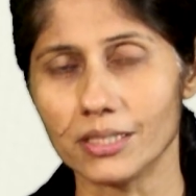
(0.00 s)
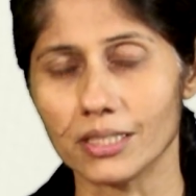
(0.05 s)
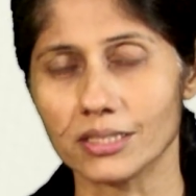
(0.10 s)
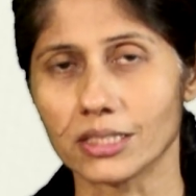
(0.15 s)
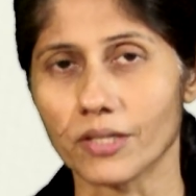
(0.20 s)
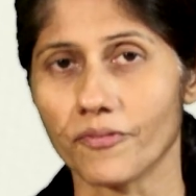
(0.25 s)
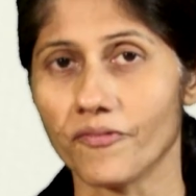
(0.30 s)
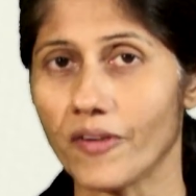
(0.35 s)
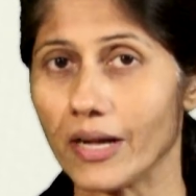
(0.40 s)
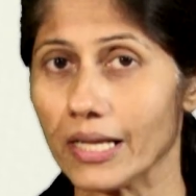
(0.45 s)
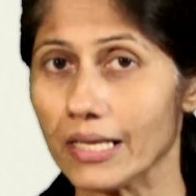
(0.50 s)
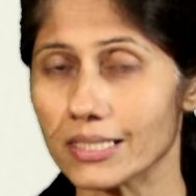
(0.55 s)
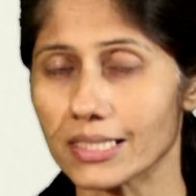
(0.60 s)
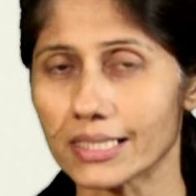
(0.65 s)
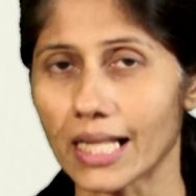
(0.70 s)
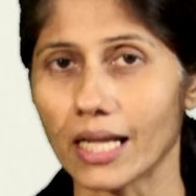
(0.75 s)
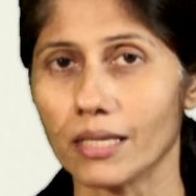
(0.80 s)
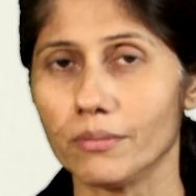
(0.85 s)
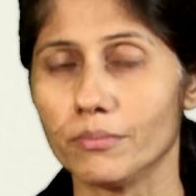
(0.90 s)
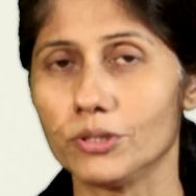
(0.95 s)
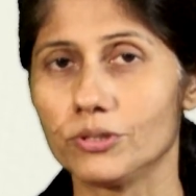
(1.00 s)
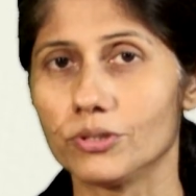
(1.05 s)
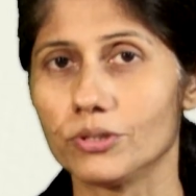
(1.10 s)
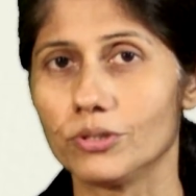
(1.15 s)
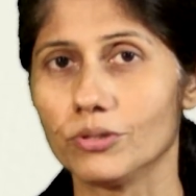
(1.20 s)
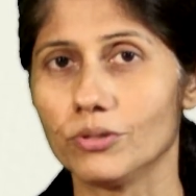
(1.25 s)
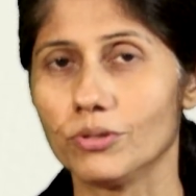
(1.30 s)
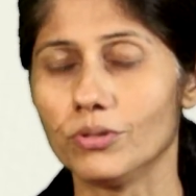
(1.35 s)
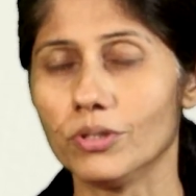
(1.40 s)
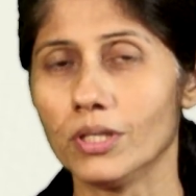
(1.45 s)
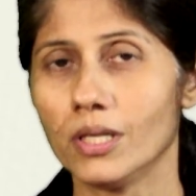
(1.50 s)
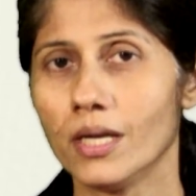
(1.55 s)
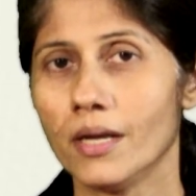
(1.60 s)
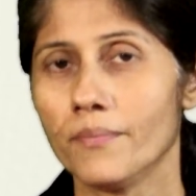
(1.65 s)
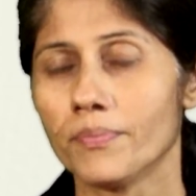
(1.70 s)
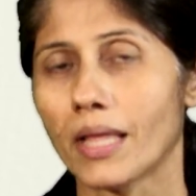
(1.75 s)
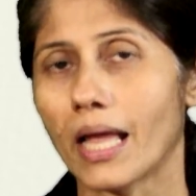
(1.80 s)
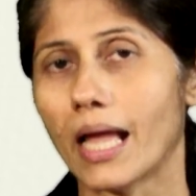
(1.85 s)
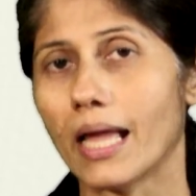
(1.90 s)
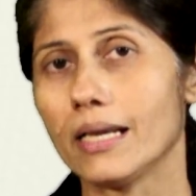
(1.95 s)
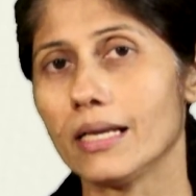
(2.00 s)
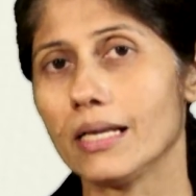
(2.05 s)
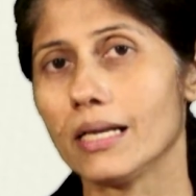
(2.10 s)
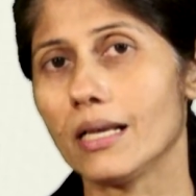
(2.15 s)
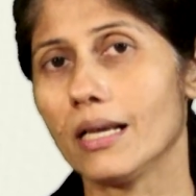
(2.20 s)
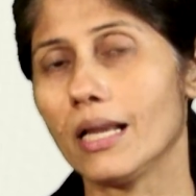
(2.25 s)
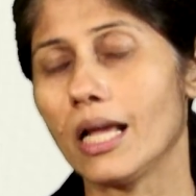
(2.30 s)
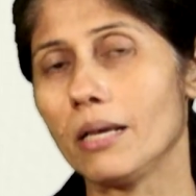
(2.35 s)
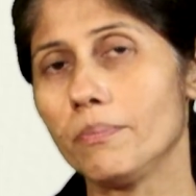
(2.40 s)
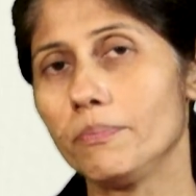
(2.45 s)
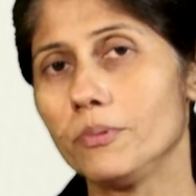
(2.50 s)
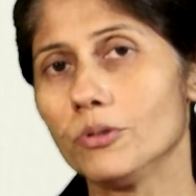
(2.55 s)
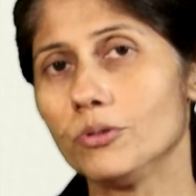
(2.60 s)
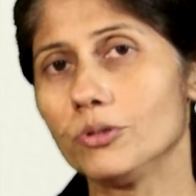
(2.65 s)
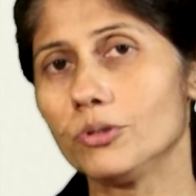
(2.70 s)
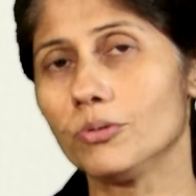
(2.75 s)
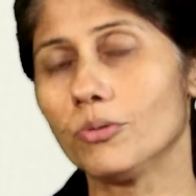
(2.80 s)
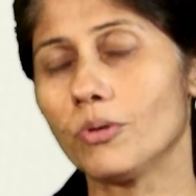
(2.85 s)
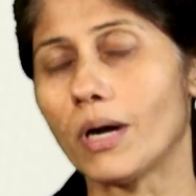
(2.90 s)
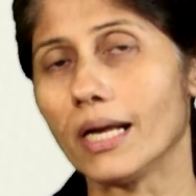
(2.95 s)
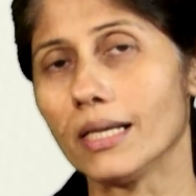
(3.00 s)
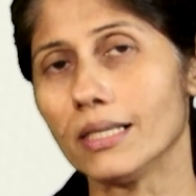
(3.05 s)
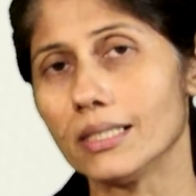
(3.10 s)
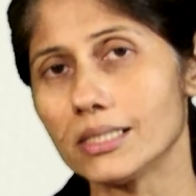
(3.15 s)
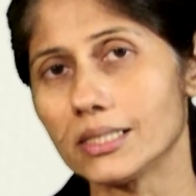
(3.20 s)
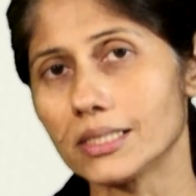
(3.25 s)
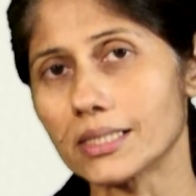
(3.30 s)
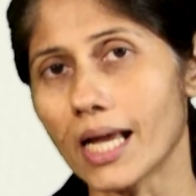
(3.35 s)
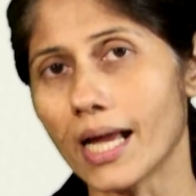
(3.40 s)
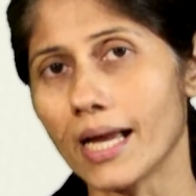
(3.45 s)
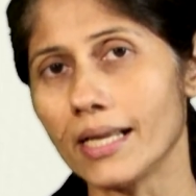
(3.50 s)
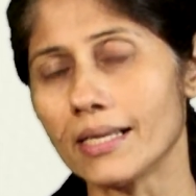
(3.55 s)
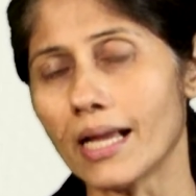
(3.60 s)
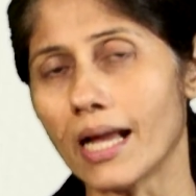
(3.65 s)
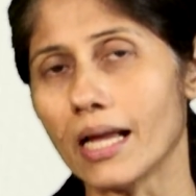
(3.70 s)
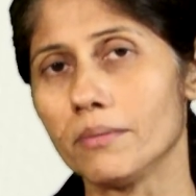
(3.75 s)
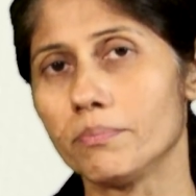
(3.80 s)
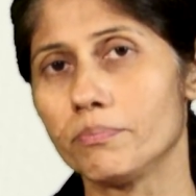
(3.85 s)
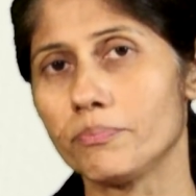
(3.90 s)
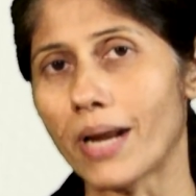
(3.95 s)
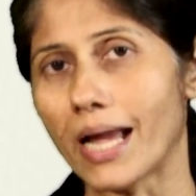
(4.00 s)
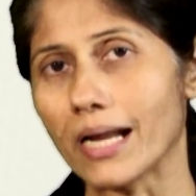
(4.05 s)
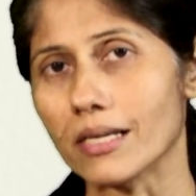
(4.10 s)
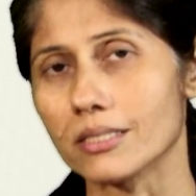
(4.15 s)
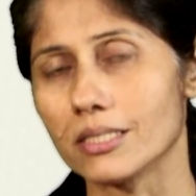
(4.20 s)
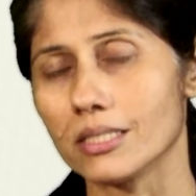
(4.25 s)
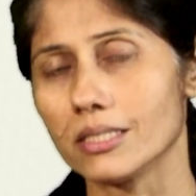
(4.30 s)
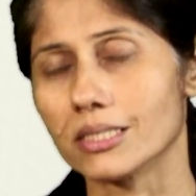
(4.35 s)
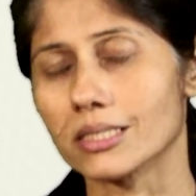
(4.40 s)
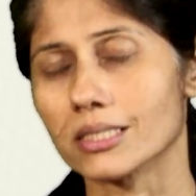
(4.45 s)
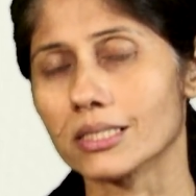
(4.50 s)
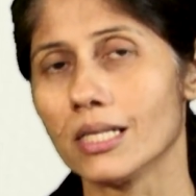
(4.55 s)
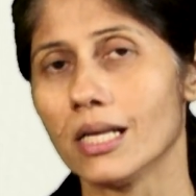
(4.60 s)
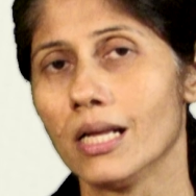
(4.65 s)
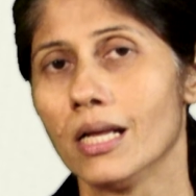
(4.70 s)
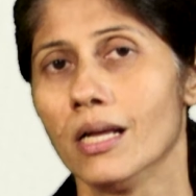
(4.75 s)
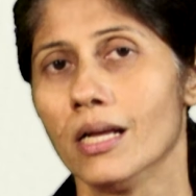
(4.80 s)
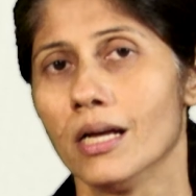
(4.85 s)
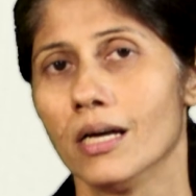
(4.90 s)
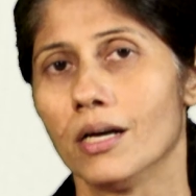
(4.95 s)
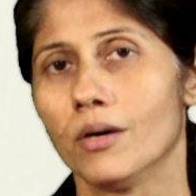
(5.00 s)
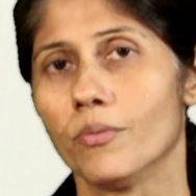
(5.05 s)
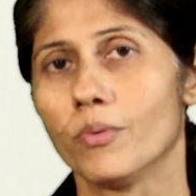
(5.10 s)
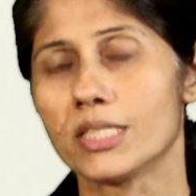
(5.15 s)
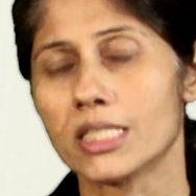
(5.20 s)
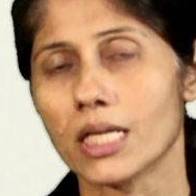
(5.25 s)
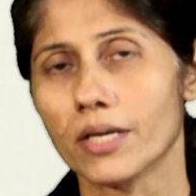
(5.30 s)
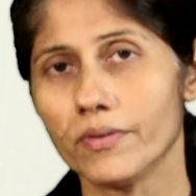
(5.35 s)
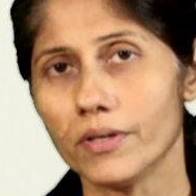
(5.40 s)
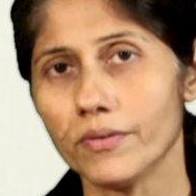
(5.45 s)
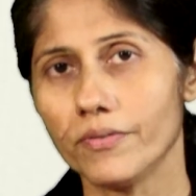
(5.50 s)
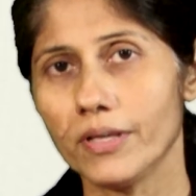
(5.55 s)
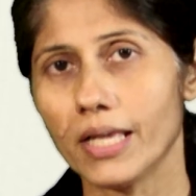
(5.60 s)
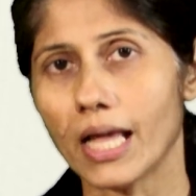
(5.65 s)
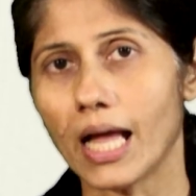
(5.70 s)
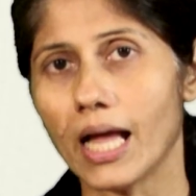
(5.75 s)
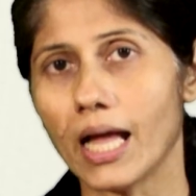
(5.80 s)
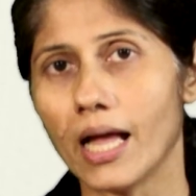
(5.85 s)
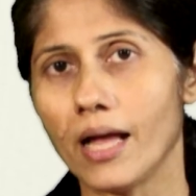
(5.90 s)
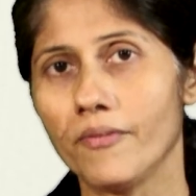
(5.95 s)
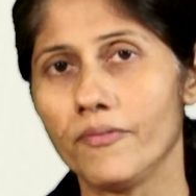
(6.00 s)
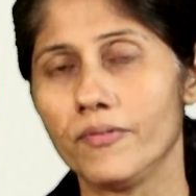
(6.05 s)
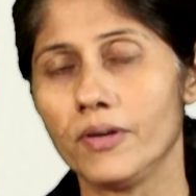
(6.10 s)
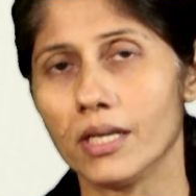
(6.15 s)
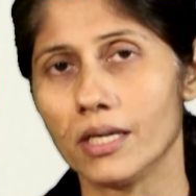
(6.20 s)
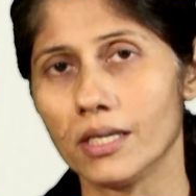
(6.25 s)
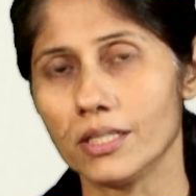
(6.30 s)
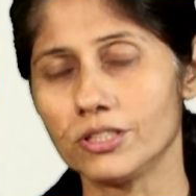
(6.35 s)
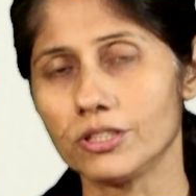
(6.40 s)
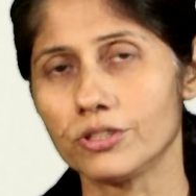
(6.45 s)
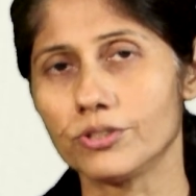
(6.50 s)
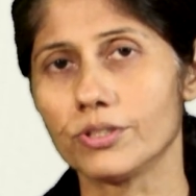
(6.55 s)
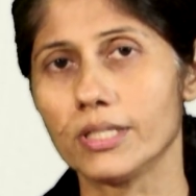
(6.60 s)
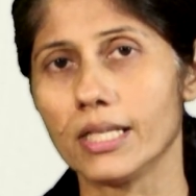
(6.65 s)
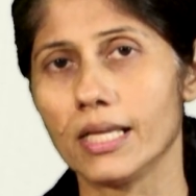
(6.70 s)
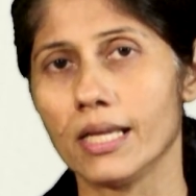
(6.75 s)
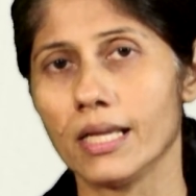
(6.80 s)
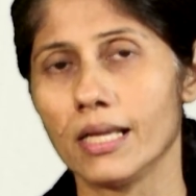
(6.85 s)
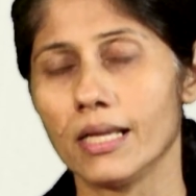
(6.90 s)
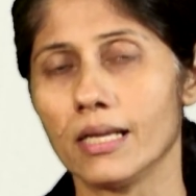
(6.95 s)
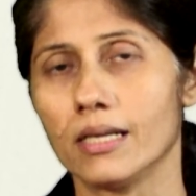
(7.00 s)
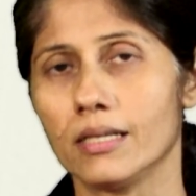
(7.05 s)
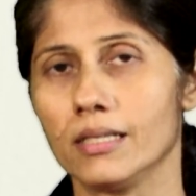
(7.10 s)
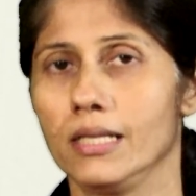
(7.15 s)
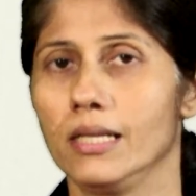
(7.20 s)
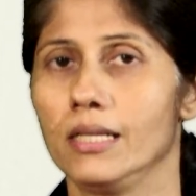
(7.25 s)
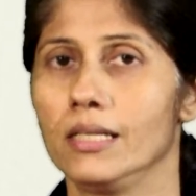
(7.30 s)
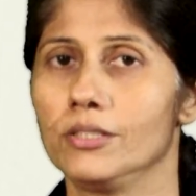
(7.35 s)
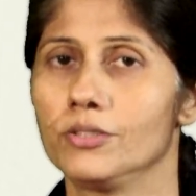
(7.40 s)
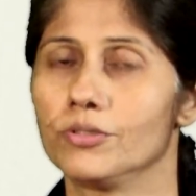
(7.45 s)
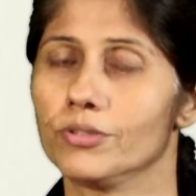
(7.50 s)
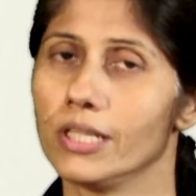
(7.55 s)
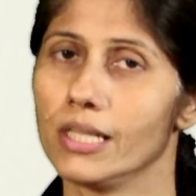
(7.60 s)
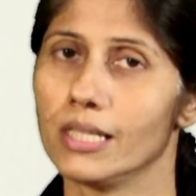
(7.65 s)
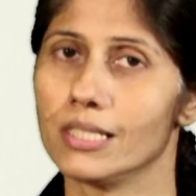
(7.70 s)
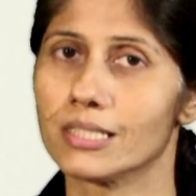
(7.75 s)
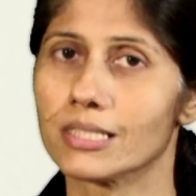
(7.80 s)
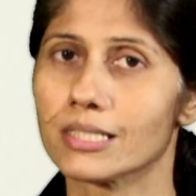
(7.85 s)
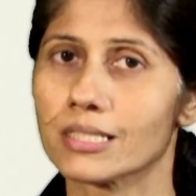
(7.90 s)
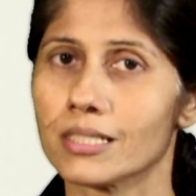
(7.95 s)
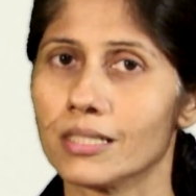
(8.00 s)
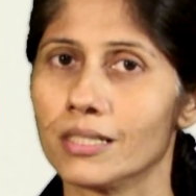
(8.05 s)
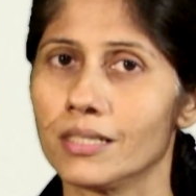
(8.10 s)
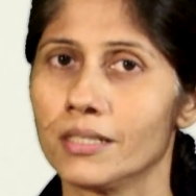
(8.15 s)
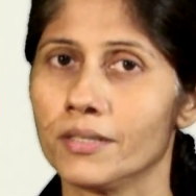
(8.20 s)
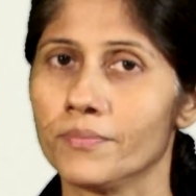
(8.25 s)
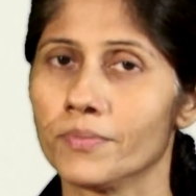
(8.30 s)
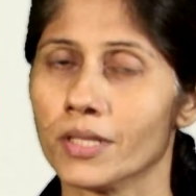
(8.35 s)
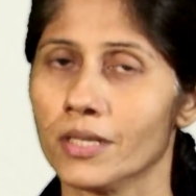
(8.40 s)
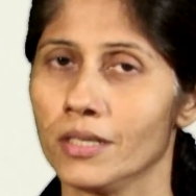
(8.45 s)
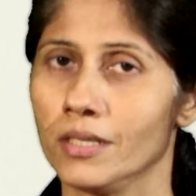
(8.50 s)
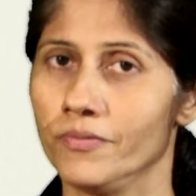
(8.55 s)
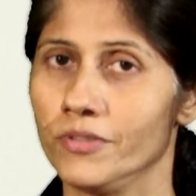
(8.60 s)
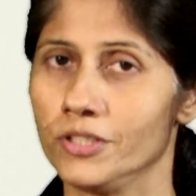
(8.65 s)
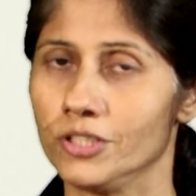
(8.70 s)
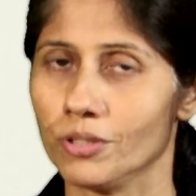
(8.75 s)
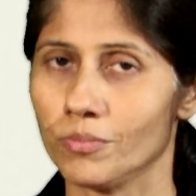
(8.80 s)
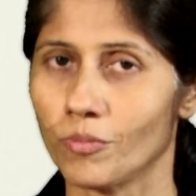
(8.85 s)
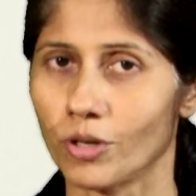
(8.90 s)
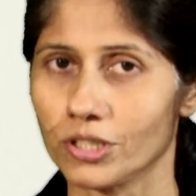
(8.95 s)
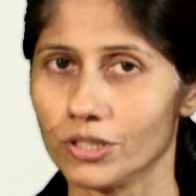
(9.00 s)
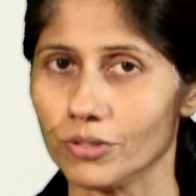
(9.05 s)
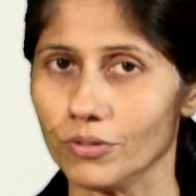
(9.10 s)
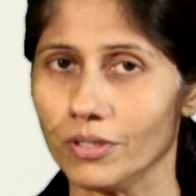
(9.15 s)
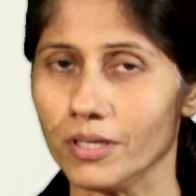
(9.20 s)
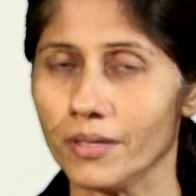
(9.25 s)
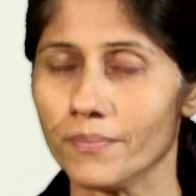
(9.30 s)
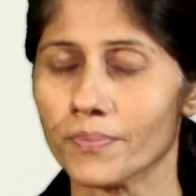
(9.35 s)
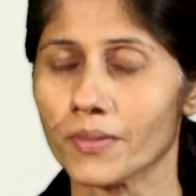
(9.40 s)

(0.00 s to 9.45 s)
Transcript: It's a fun assignment to do, and it will help you to understand and practice whatever we have learned today in today's video module.